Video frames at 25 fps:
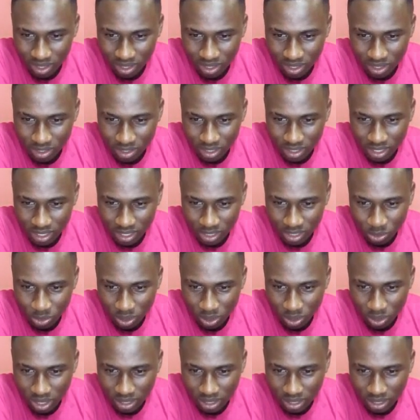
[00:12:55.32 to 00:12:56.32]
Let's see how
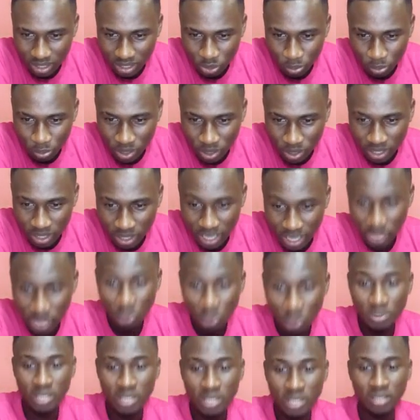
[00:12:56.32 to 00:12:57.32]
to add that to panel. Add
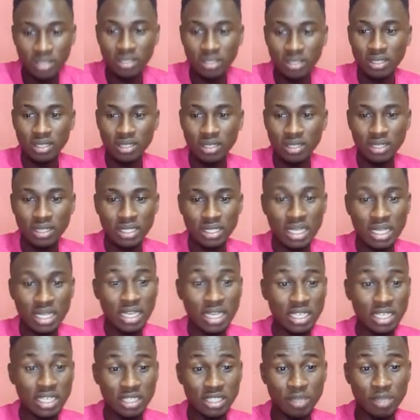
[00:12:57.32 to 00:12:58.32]
to panel. Now
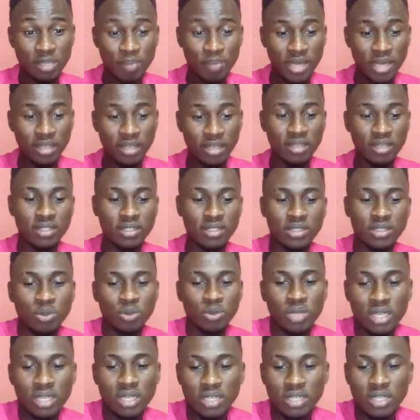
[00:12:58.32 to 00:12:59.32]
that's the panel. So
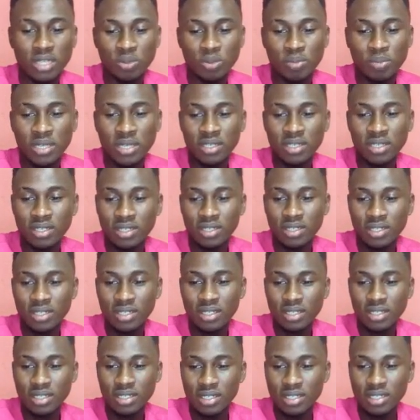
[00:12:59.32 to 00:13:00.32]
we can add to panel.
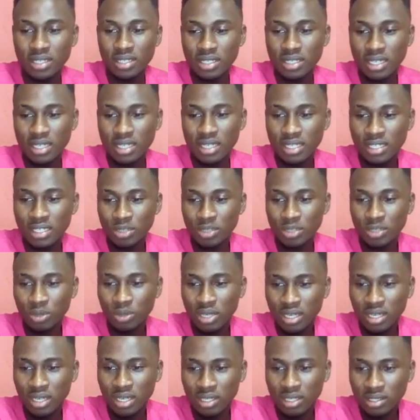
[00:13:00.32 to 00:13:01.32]
And that we
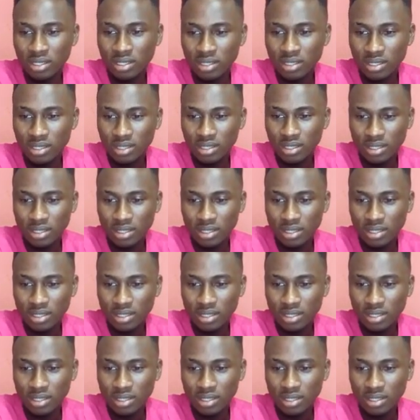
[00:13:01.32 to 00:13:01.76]
add.